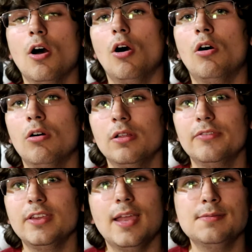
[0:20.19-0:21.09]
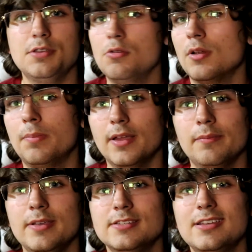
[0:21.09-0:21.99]
all of the games that you want to play on
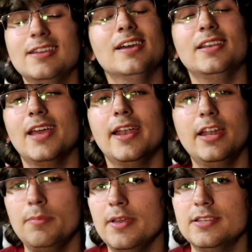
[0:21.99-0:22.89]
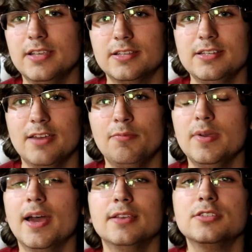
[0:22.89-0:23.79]
PC, 1080p, 60
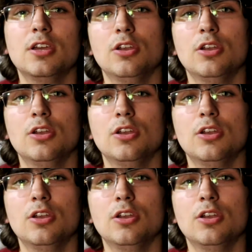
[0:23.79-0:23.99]
FPS,